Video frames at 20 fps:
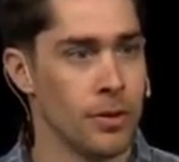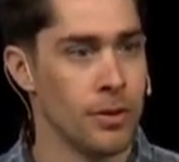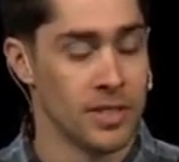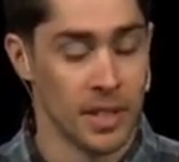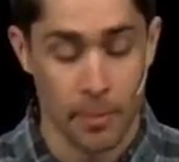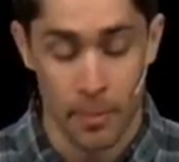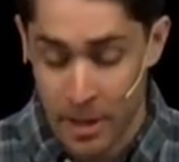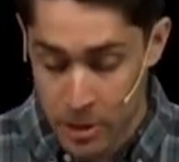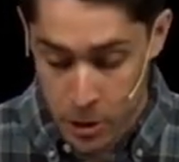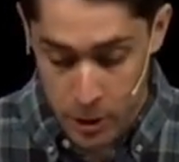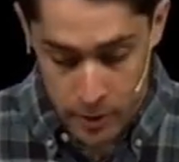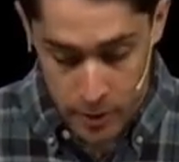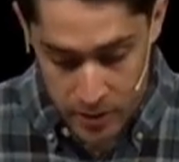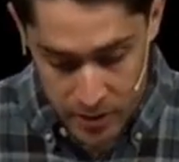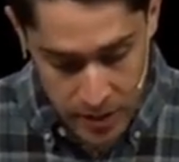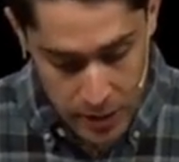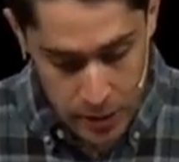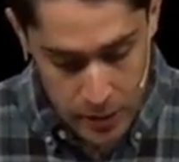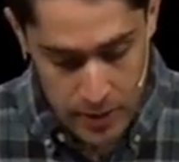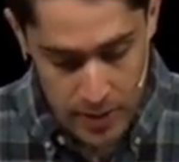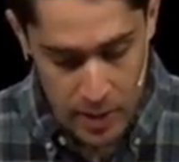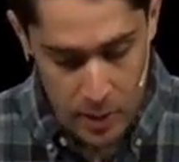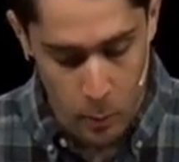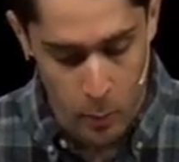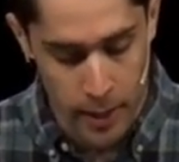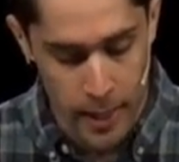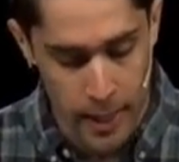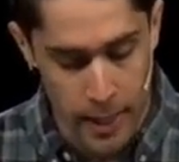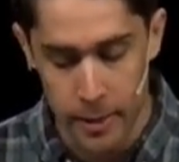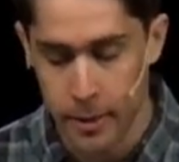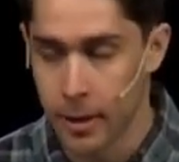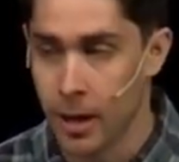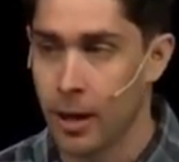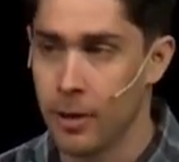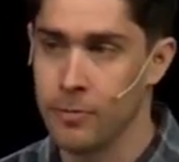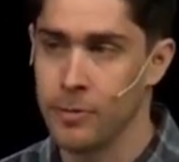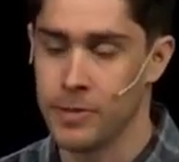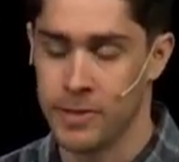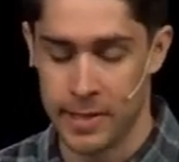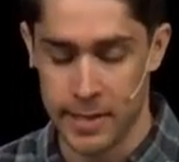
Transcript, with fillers: As I mentioned, this series that we're kicking off is